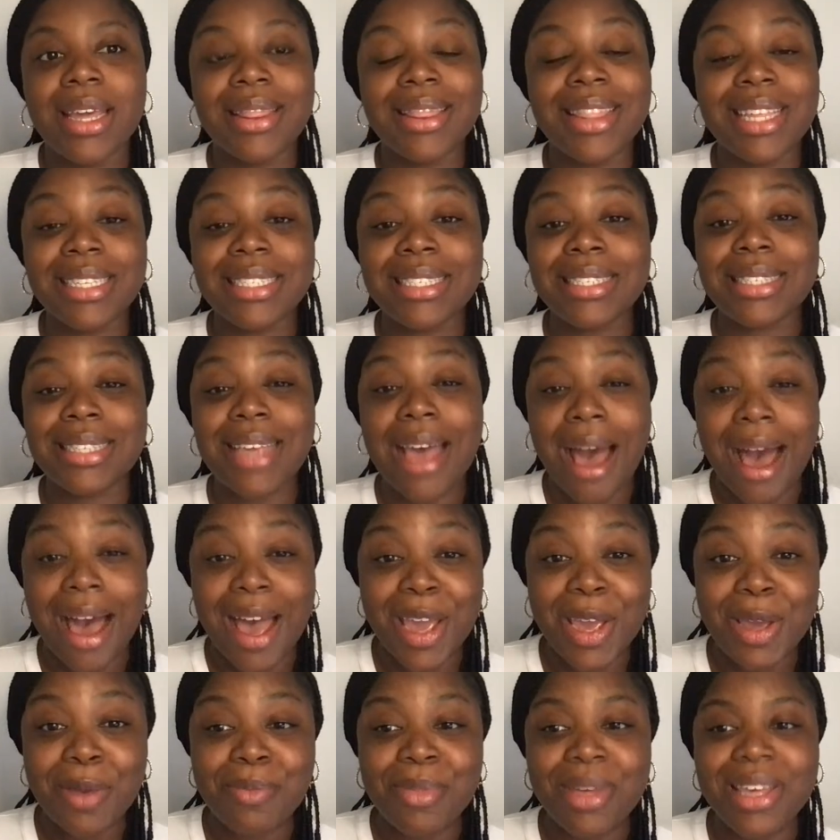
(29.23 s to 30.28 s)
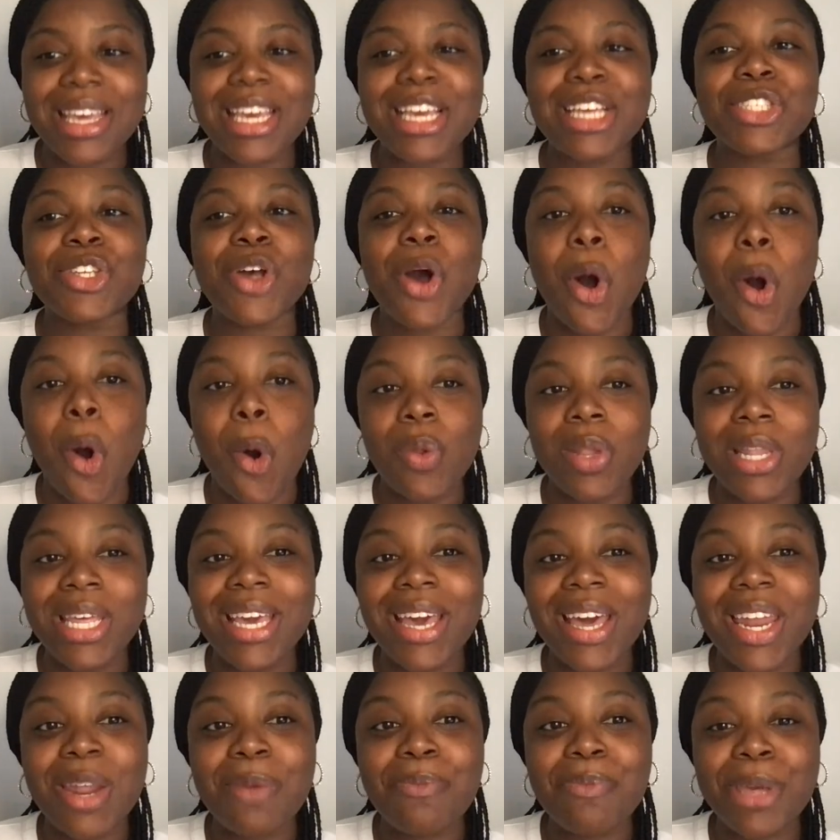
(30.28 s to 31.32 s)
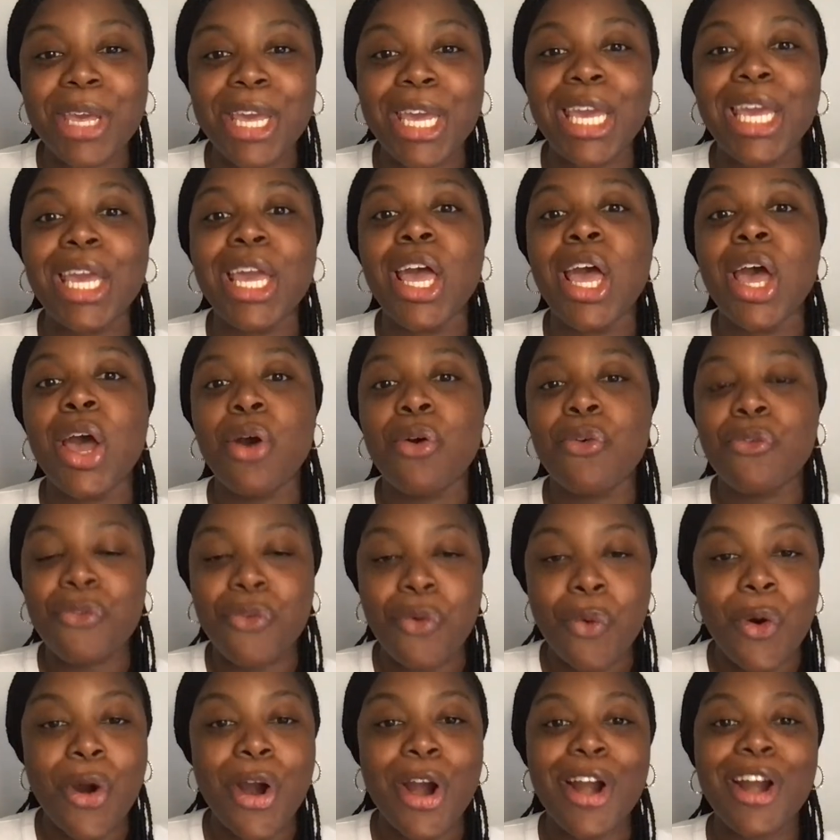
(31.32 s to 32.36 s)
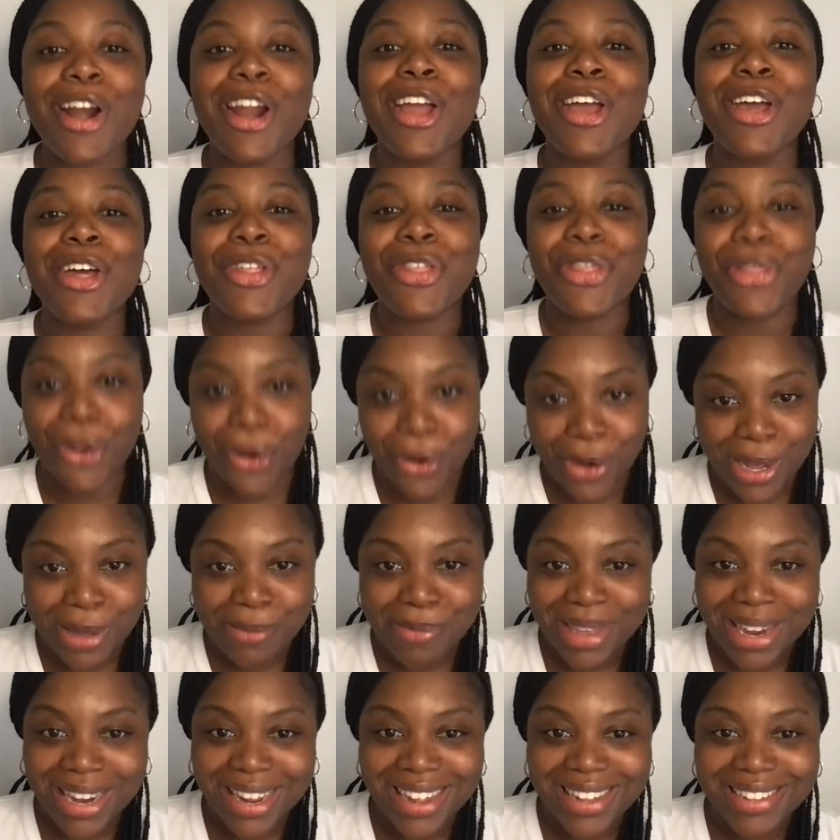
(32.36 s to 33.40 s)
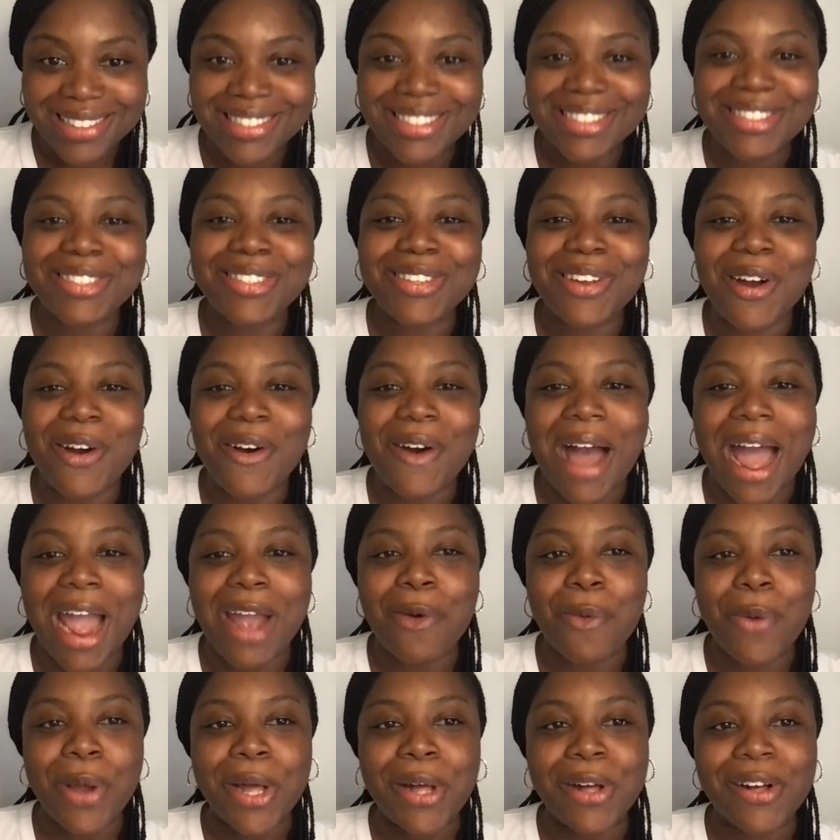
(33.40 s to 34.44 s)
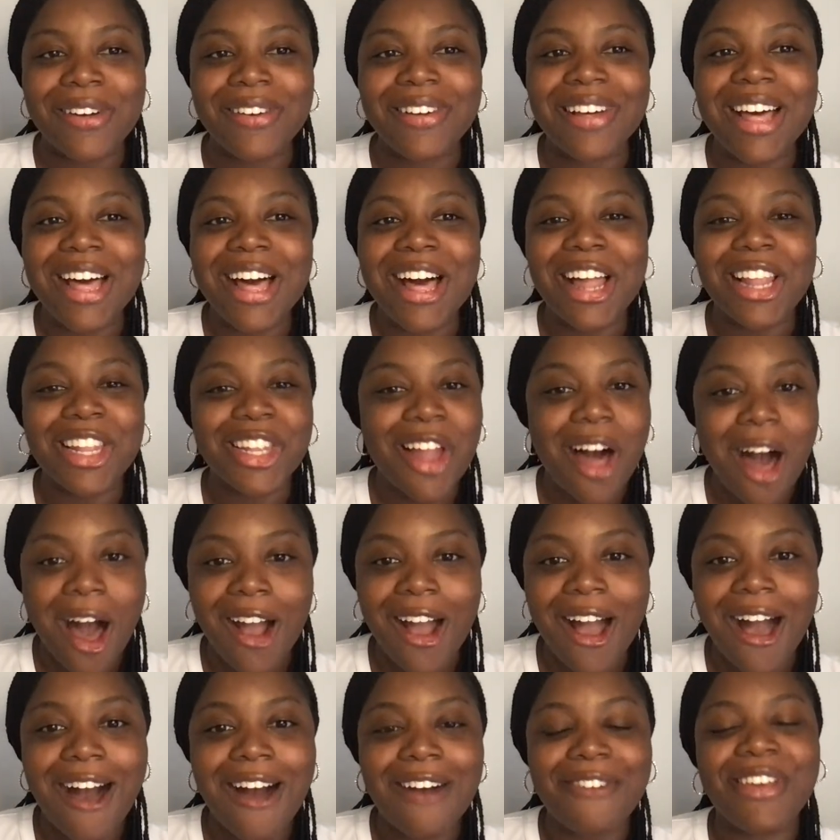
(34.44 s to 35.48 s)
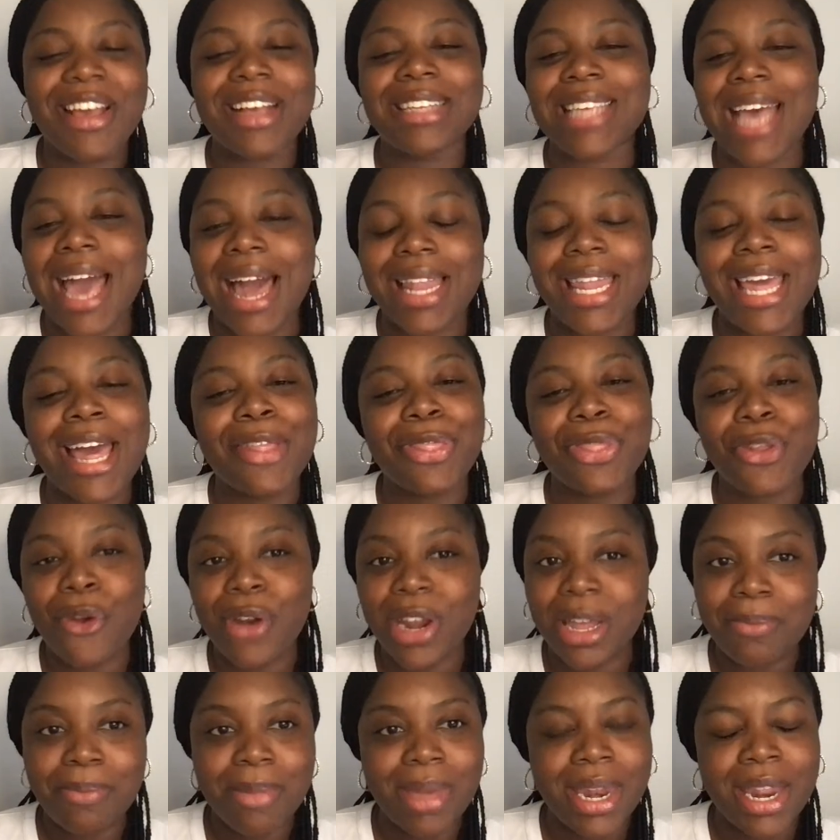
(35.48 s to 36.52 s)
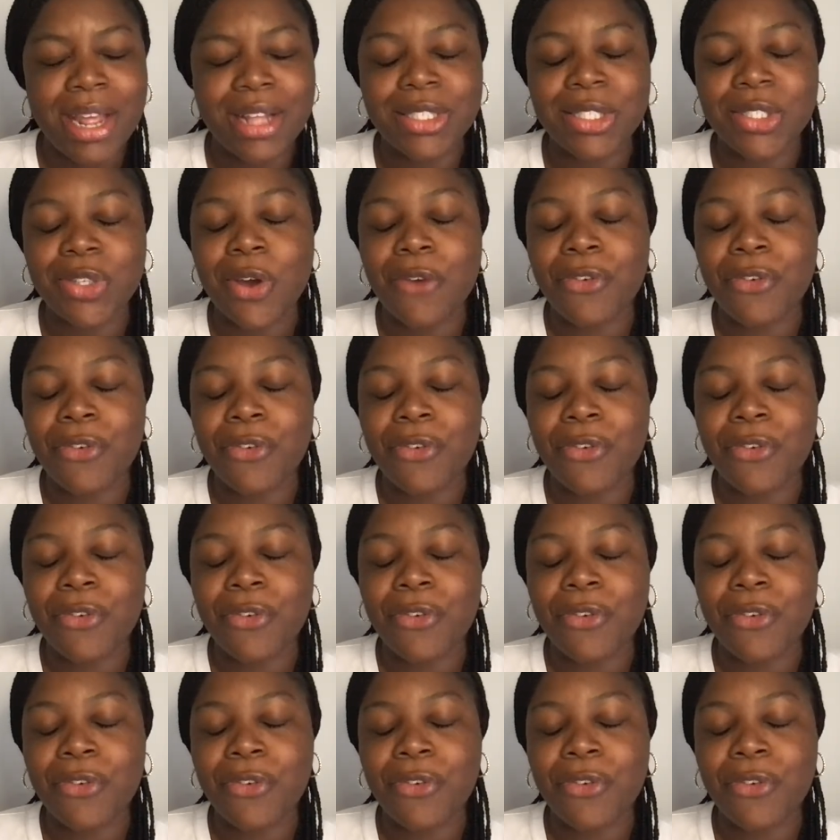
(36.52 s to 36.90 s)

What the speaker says: This time is only going to be for 30 minutes. So I will log off exactly at 30 minutes.